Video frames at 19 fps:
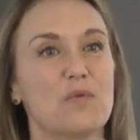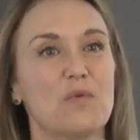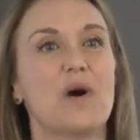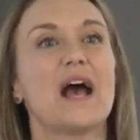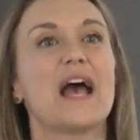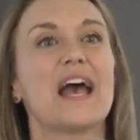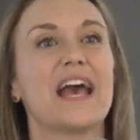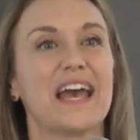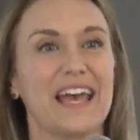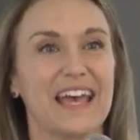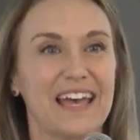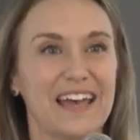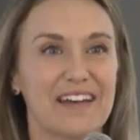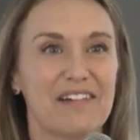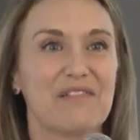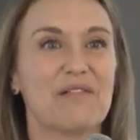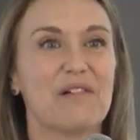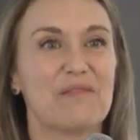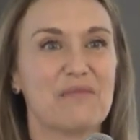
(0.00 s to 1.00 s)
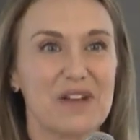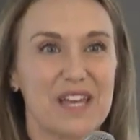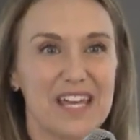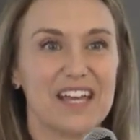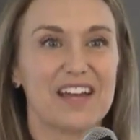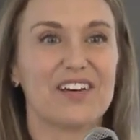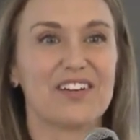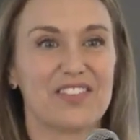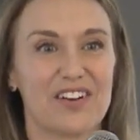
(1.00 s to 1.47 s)
way when we
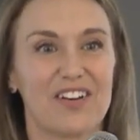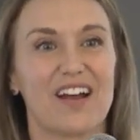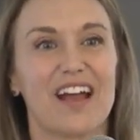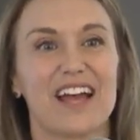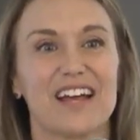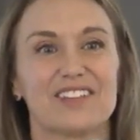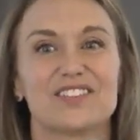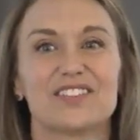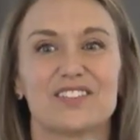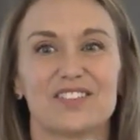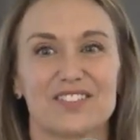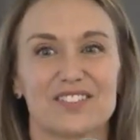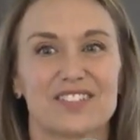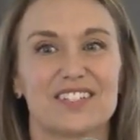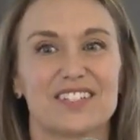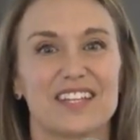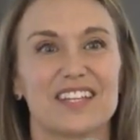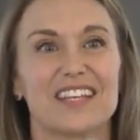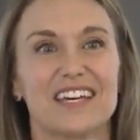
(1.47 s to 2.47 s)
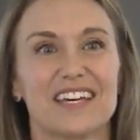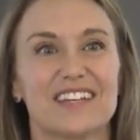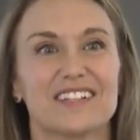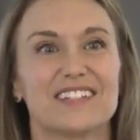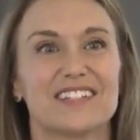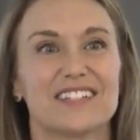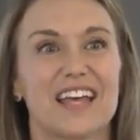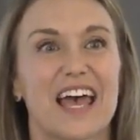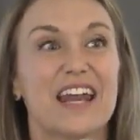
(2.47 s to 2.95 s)
hear their answers to
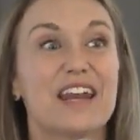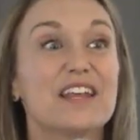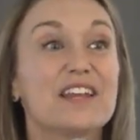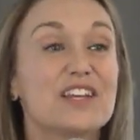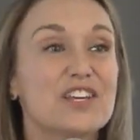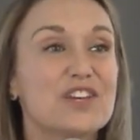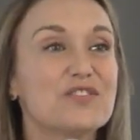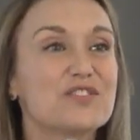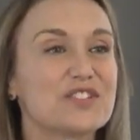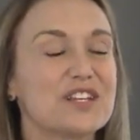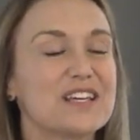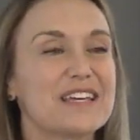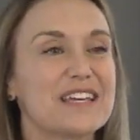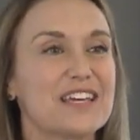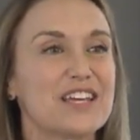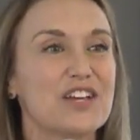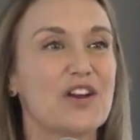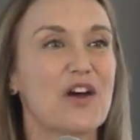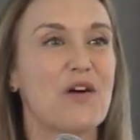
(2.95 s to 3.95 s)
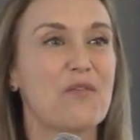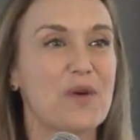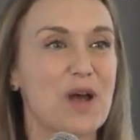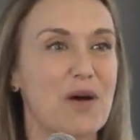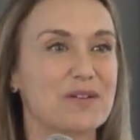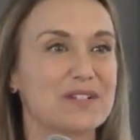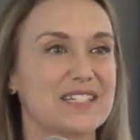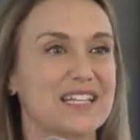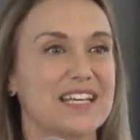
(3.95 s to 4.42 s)
this. And it usually, you know, we
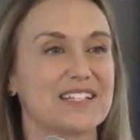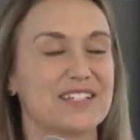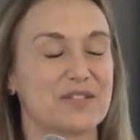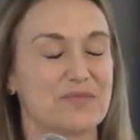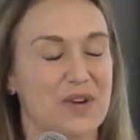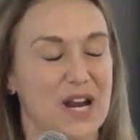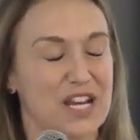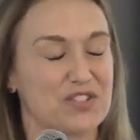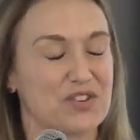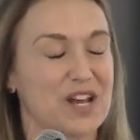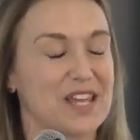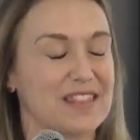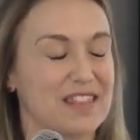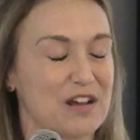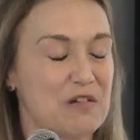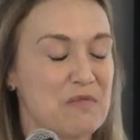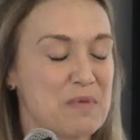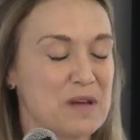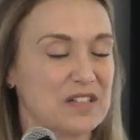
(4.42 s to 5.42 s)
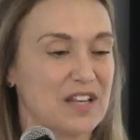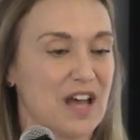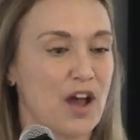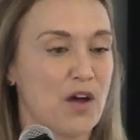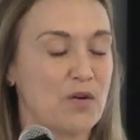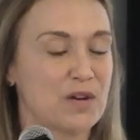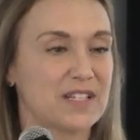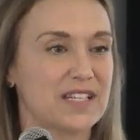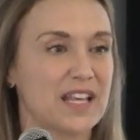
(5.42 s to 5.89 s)
always say, when I train therapists,
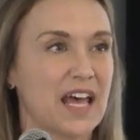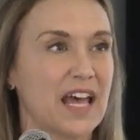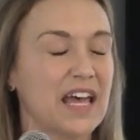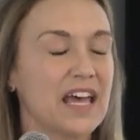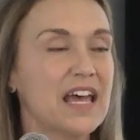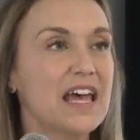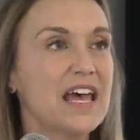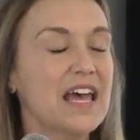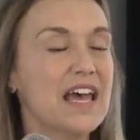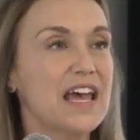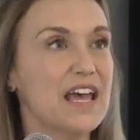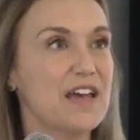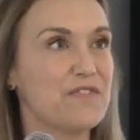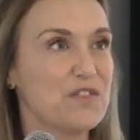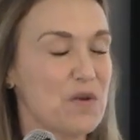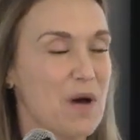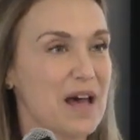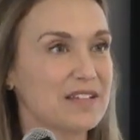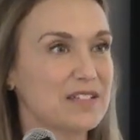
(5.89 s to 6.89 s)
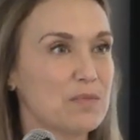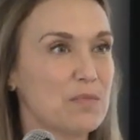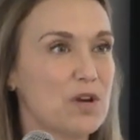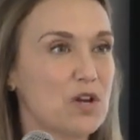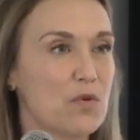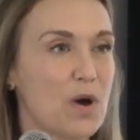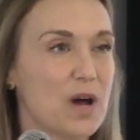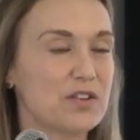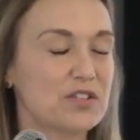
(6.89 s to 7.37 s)
I always say, if you ask someone
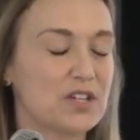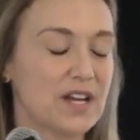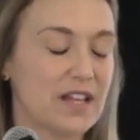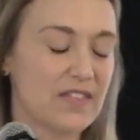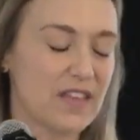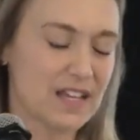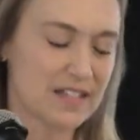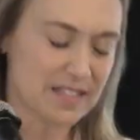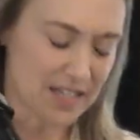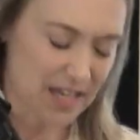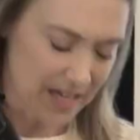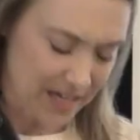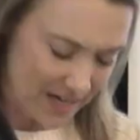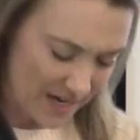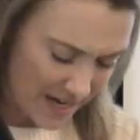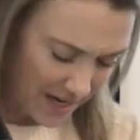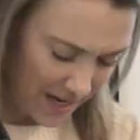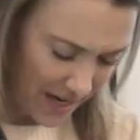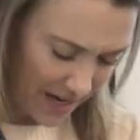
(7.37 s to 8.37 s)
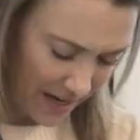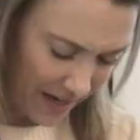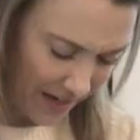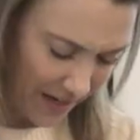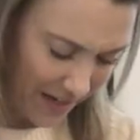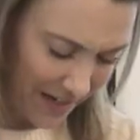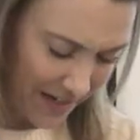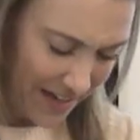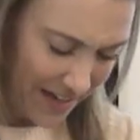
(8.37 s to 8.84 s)
a question and they say, huh,
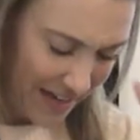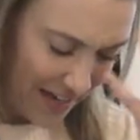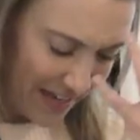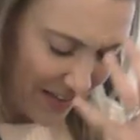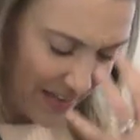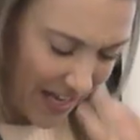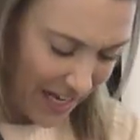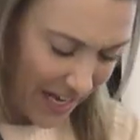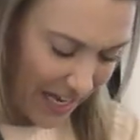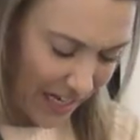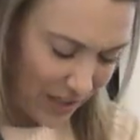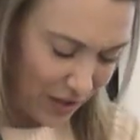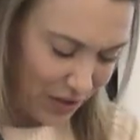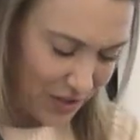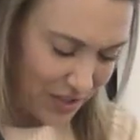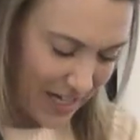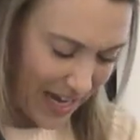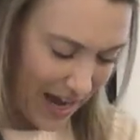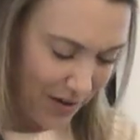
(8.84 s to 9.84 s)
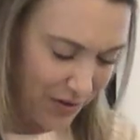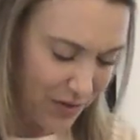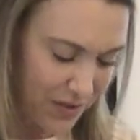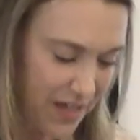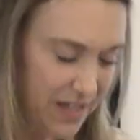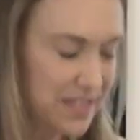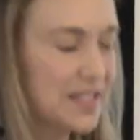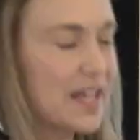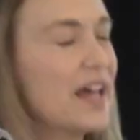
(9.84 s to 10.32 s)
and they, like, look down, or
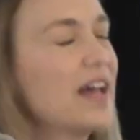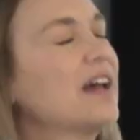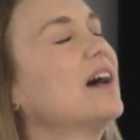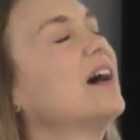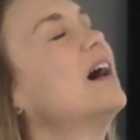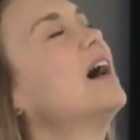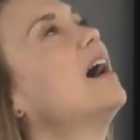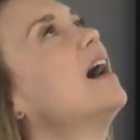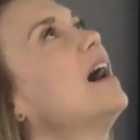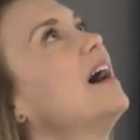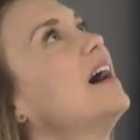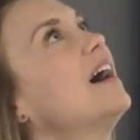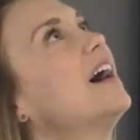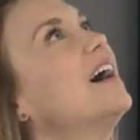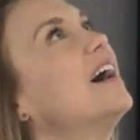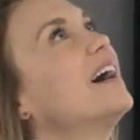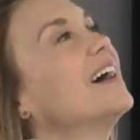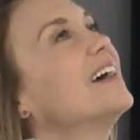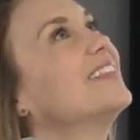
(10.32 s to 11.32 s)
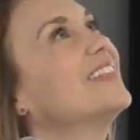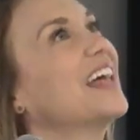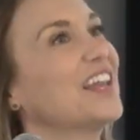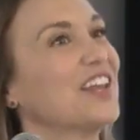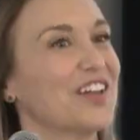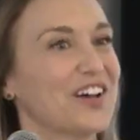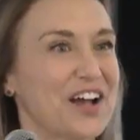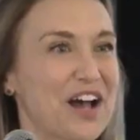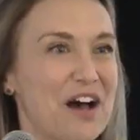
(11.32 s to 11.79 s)
they say, huh, and they
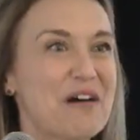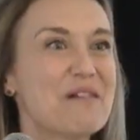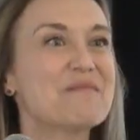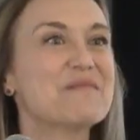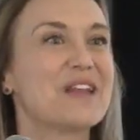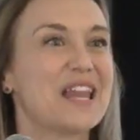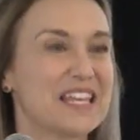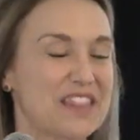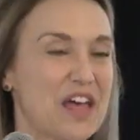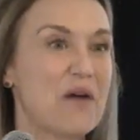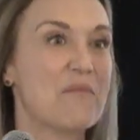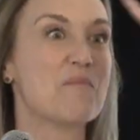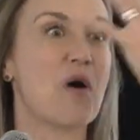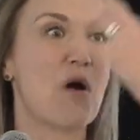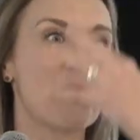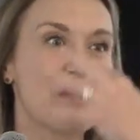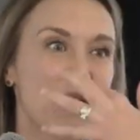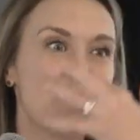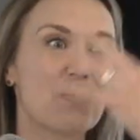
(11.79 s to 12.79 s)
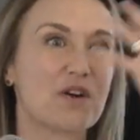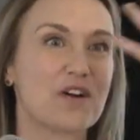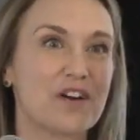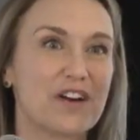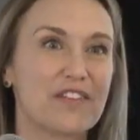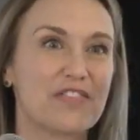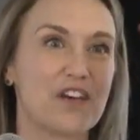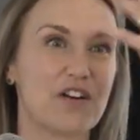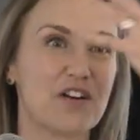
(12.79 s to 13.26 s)
look up, like, that moment
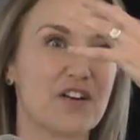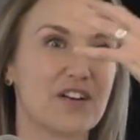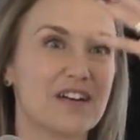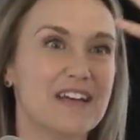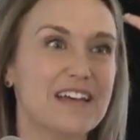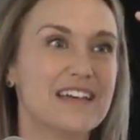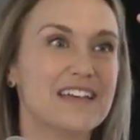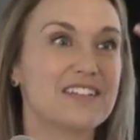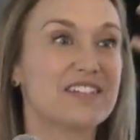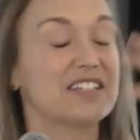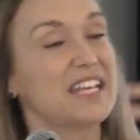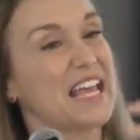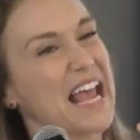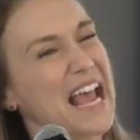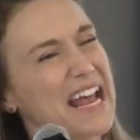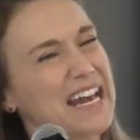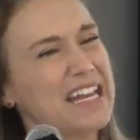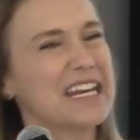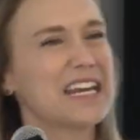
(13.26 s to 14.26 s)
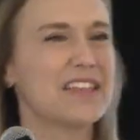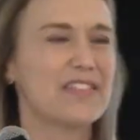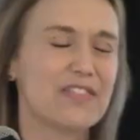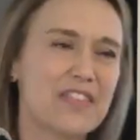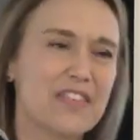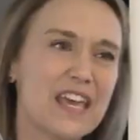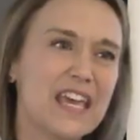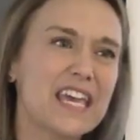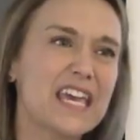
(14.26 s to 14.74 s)
where they're scanning
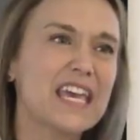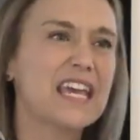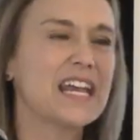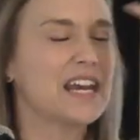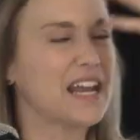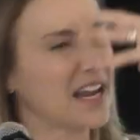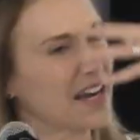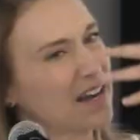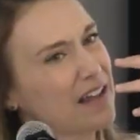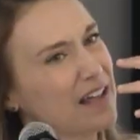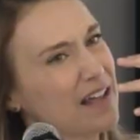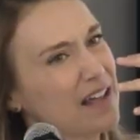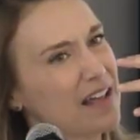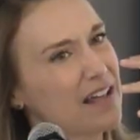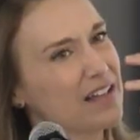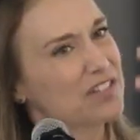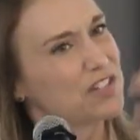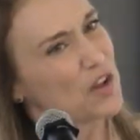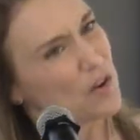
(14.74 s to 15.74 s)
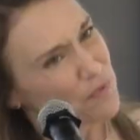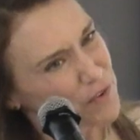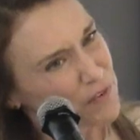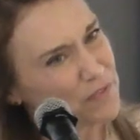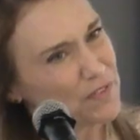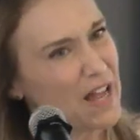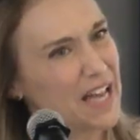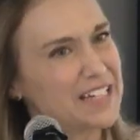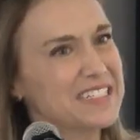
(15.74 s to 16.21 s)
and thinking and
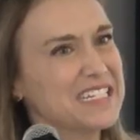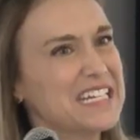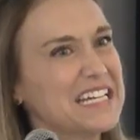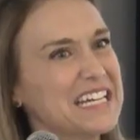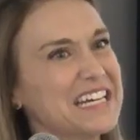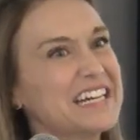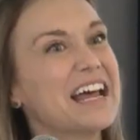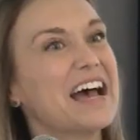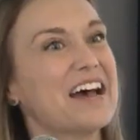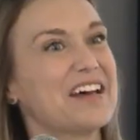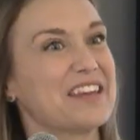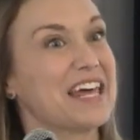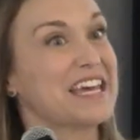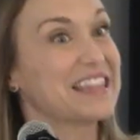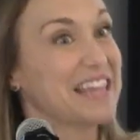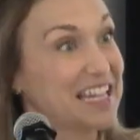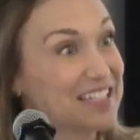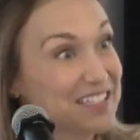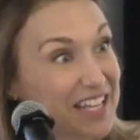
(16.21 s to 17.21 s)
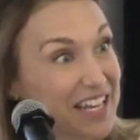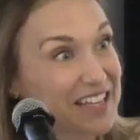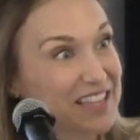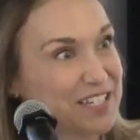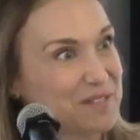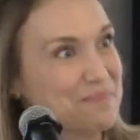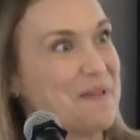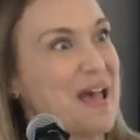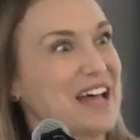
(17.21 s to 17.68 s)
self-reflecting, like that's like
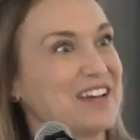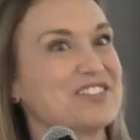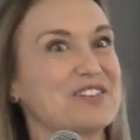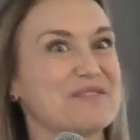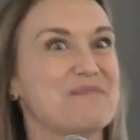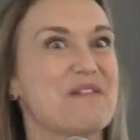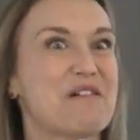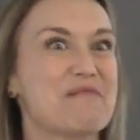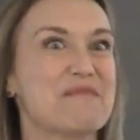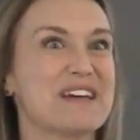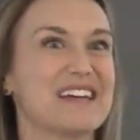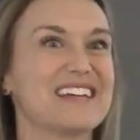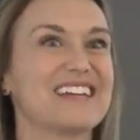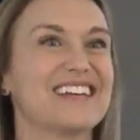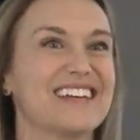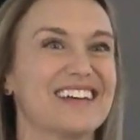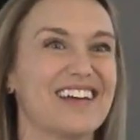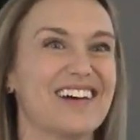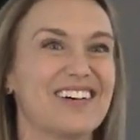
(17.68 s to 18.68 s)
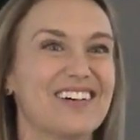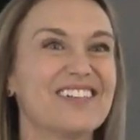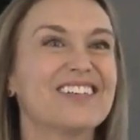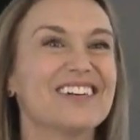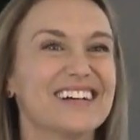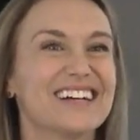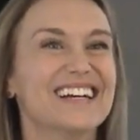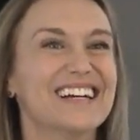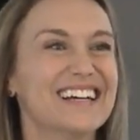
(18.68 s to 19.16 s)
this magic moment, you
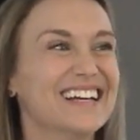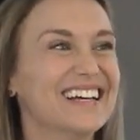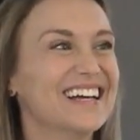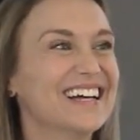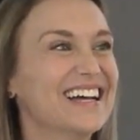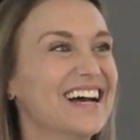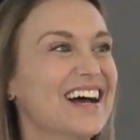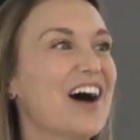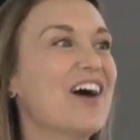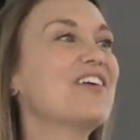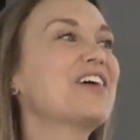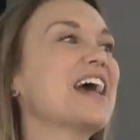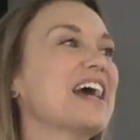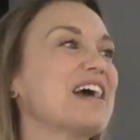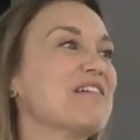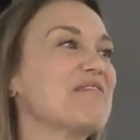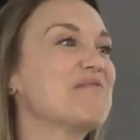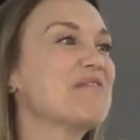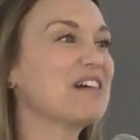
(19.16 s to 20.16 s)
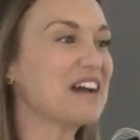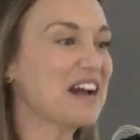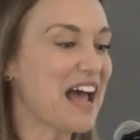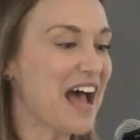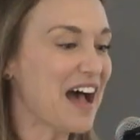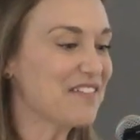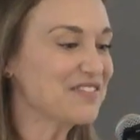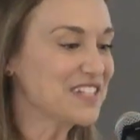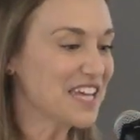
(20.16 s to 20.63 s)
know? Okay, we're gonna
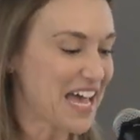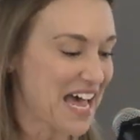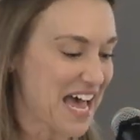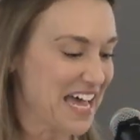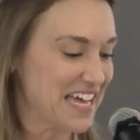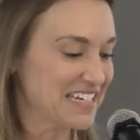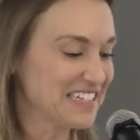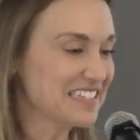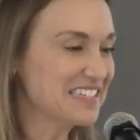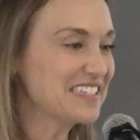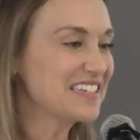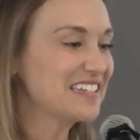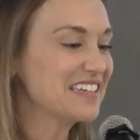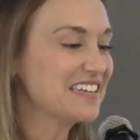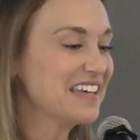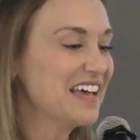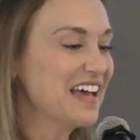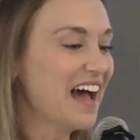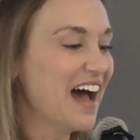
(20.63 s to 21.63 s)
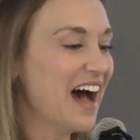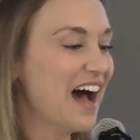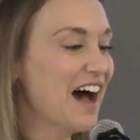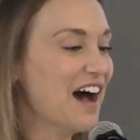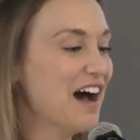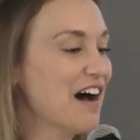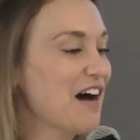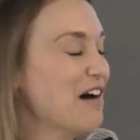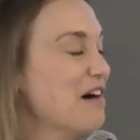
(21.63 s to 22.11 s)
have to end.
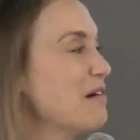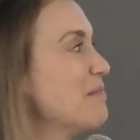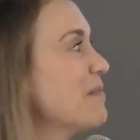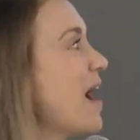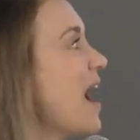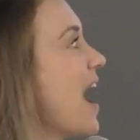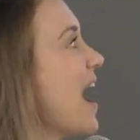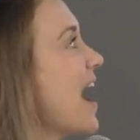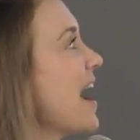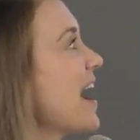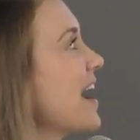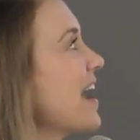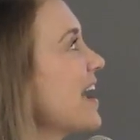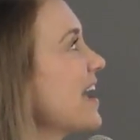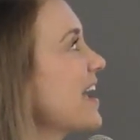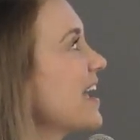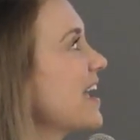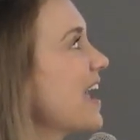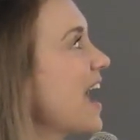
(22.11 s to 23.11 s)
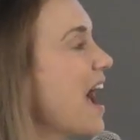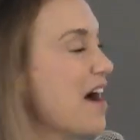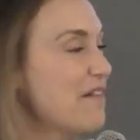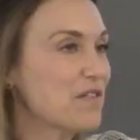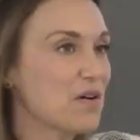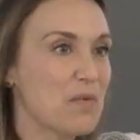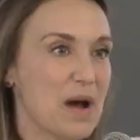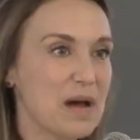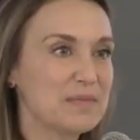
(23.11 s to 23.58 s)
I have
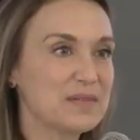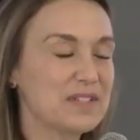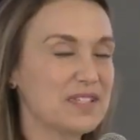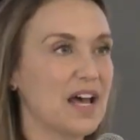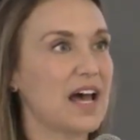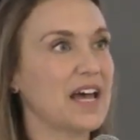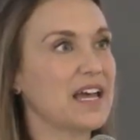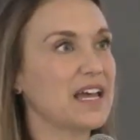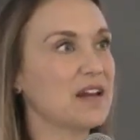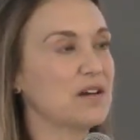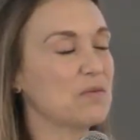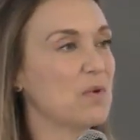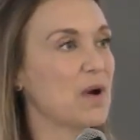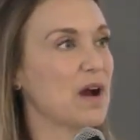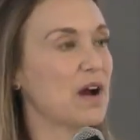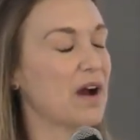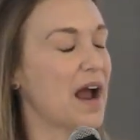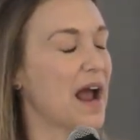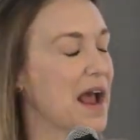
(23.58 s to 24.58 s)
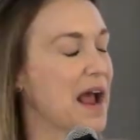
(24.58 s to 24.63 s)
a website where